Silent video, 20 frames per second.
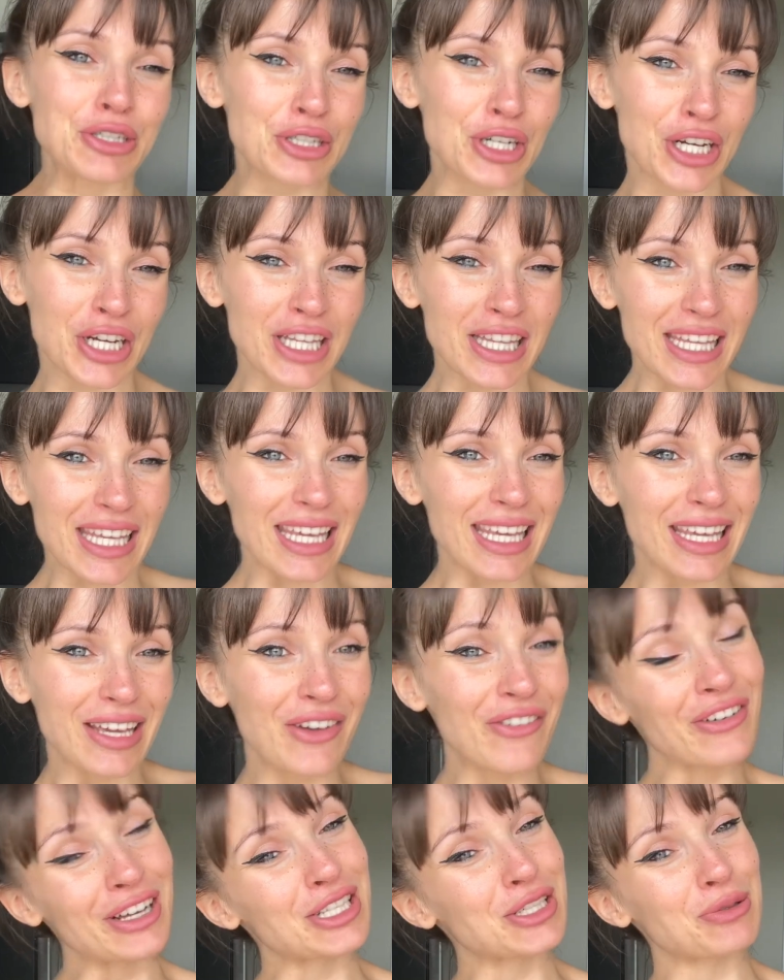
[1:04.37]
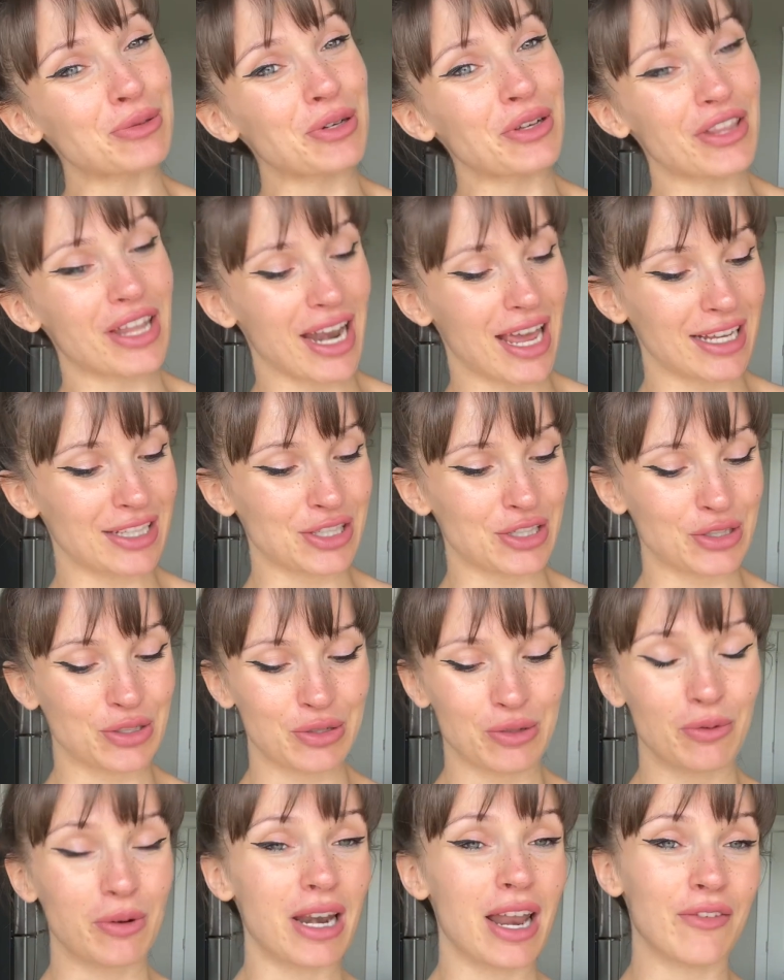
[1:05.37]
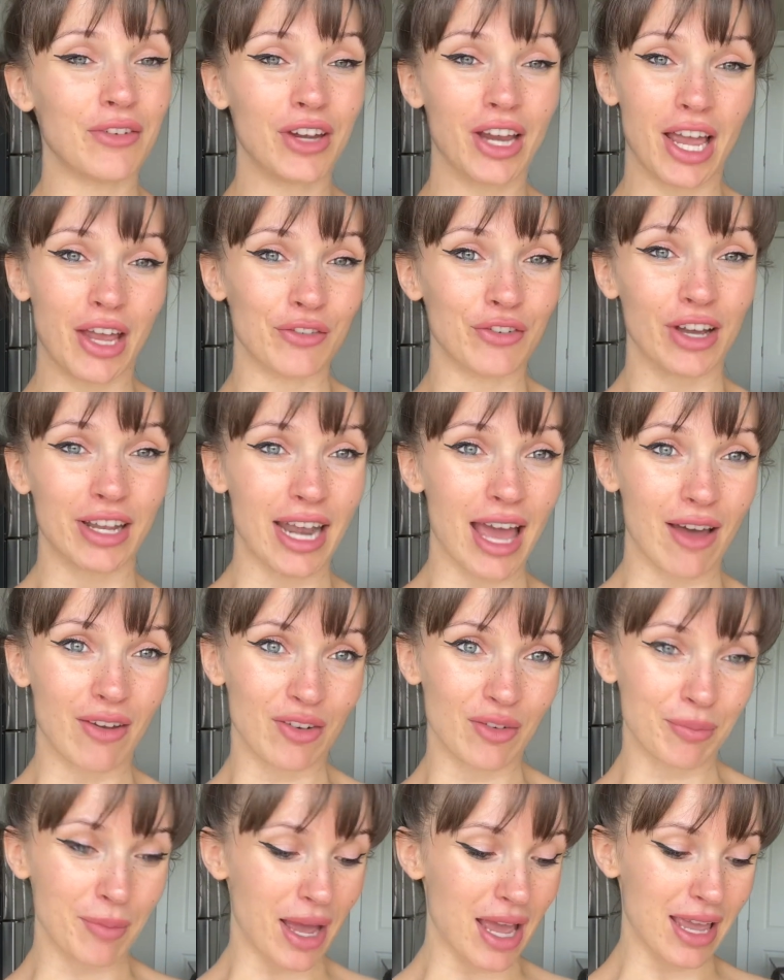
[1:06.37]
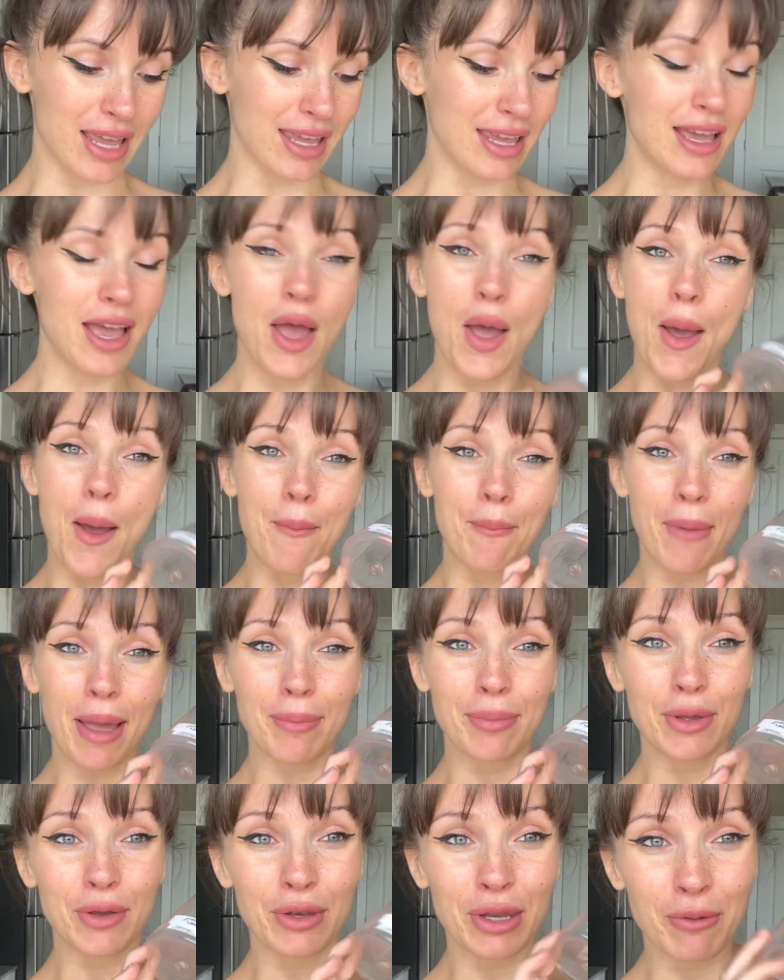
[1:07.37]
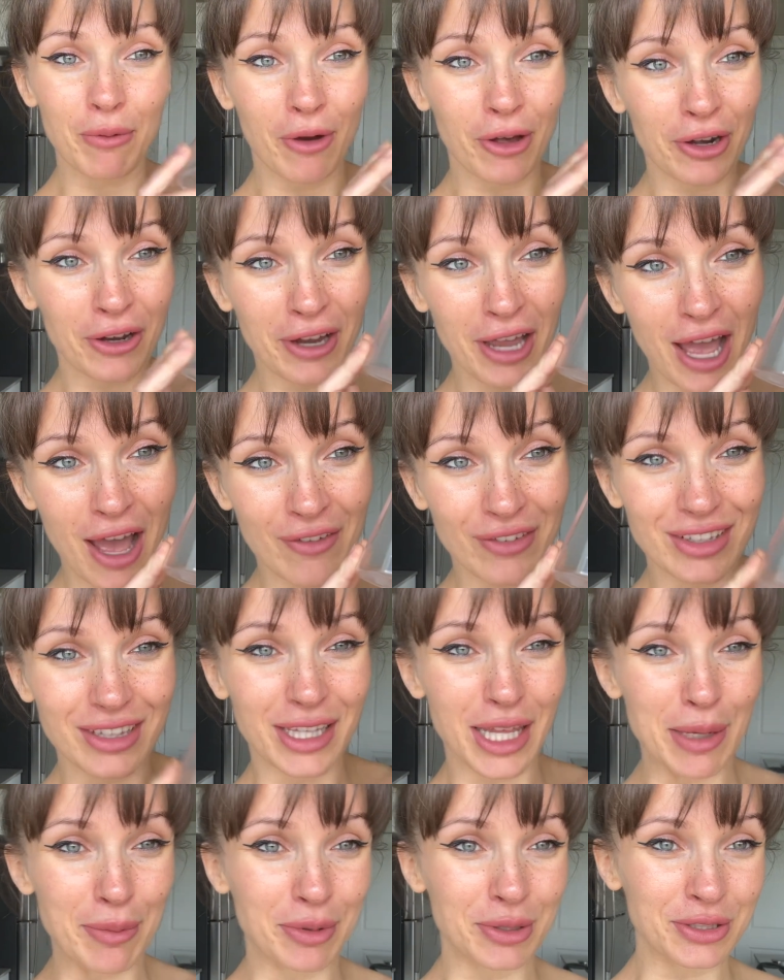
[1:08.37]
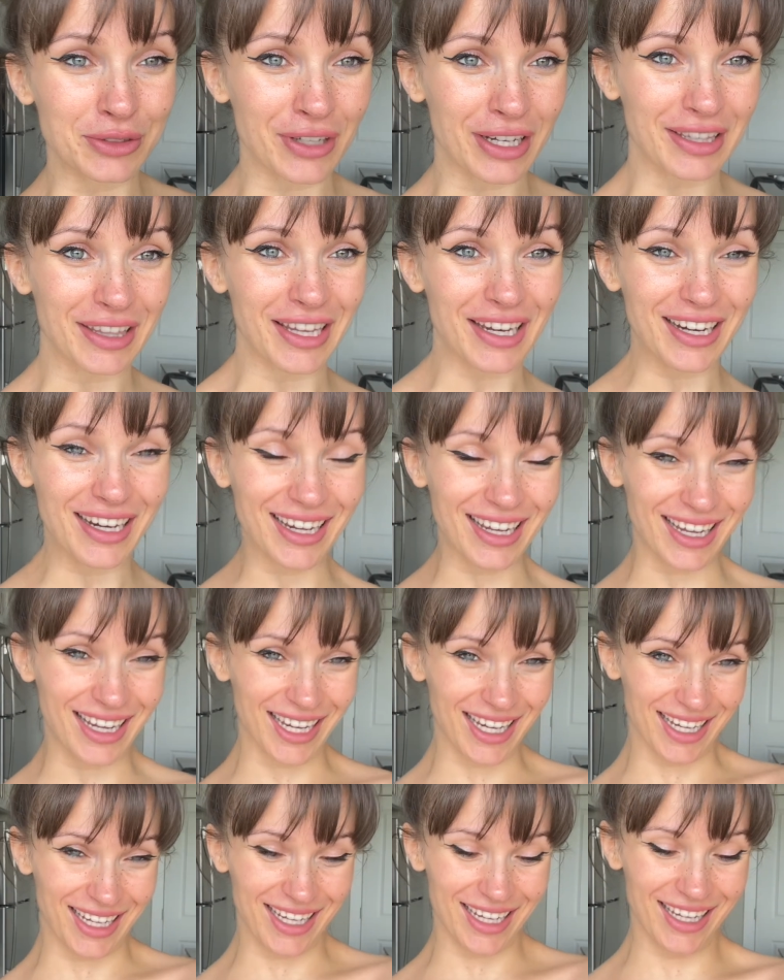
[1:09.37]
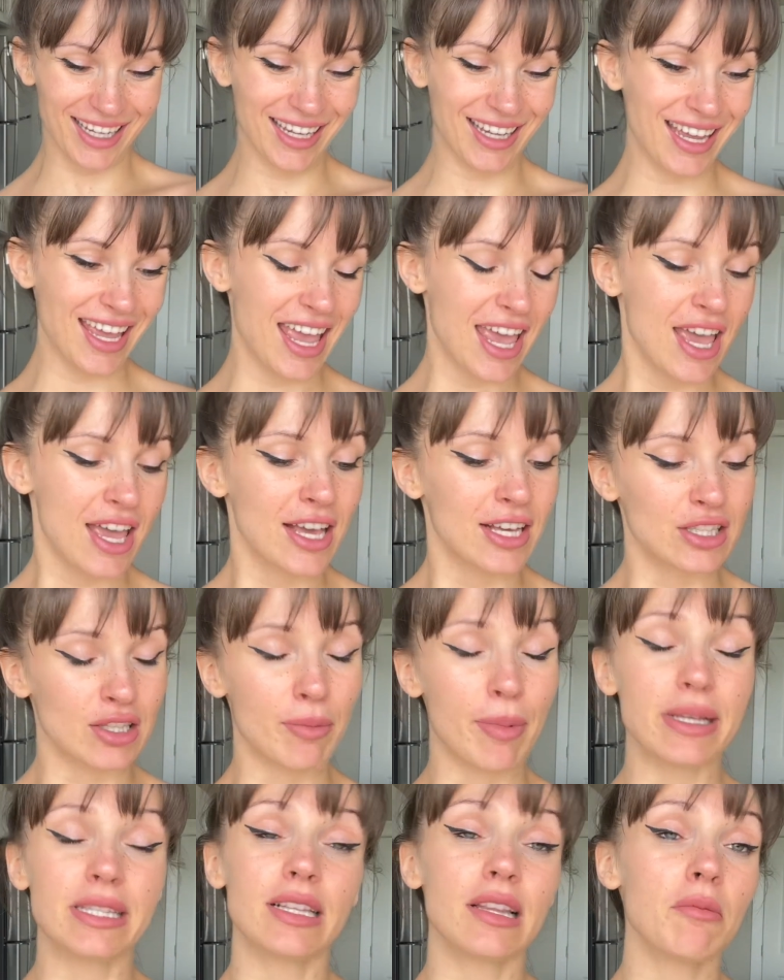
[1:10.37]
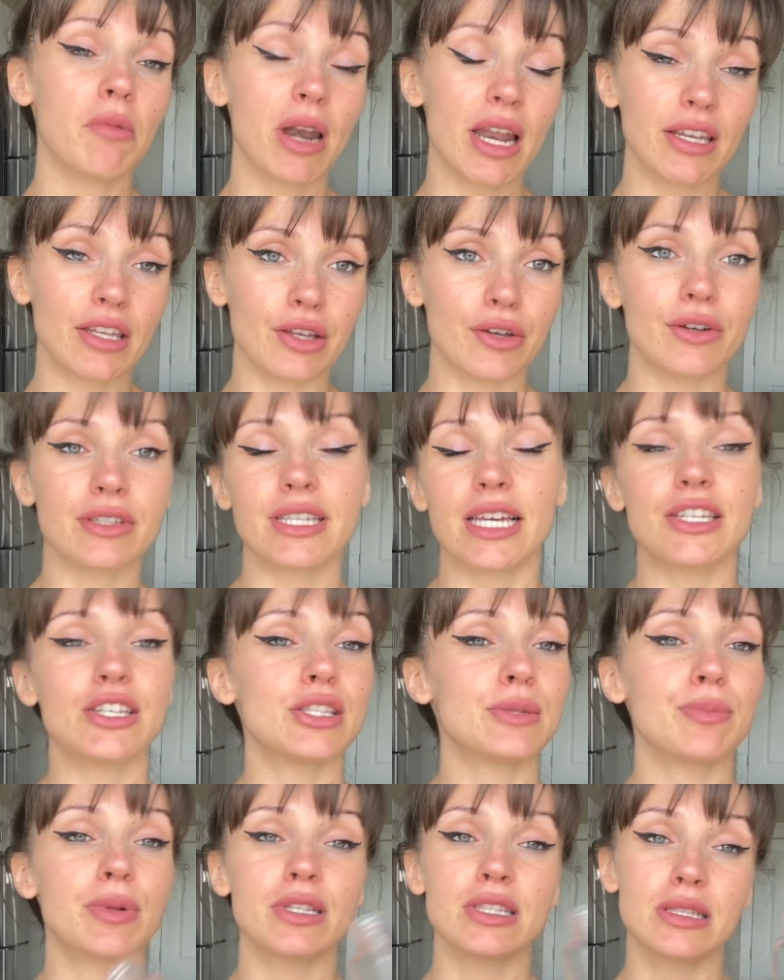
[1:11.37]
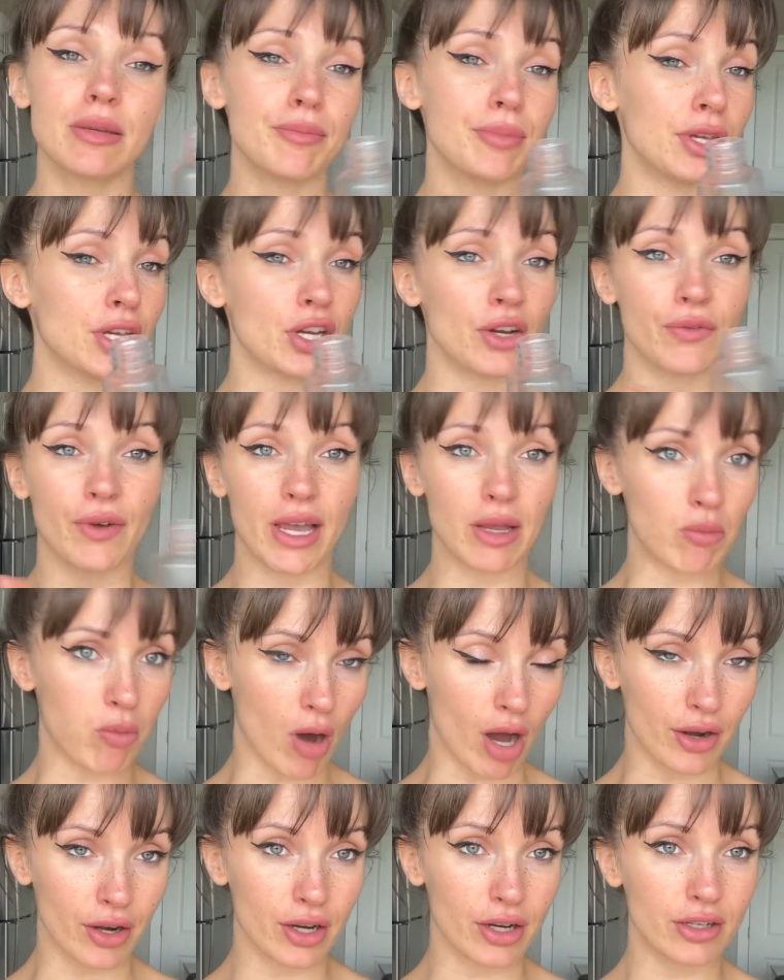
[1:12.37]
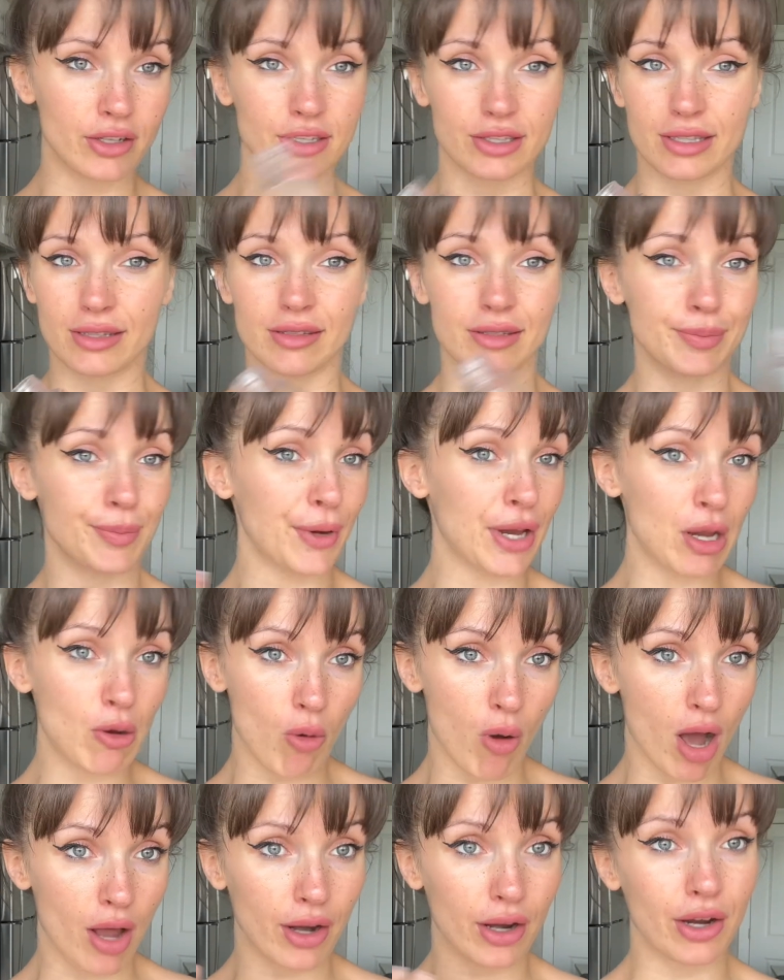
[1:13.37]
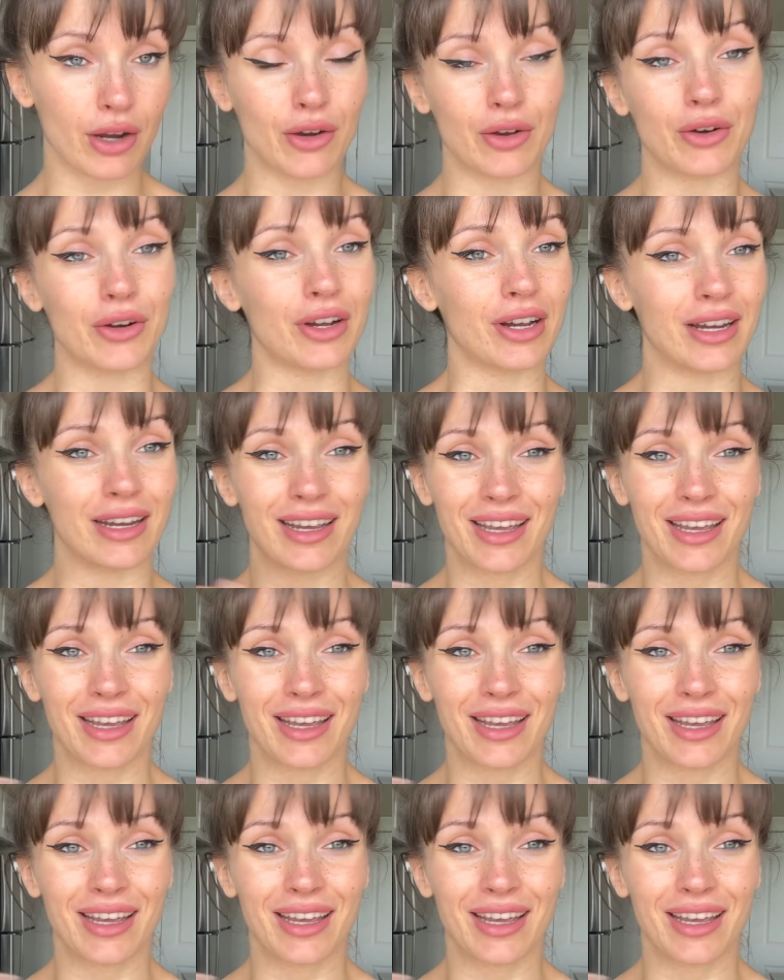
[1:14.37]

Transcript: girly ritual that I do whenever I run out of my beauty water. I have it labeled right there. So basically what I do is I just put some purified water, just spring water or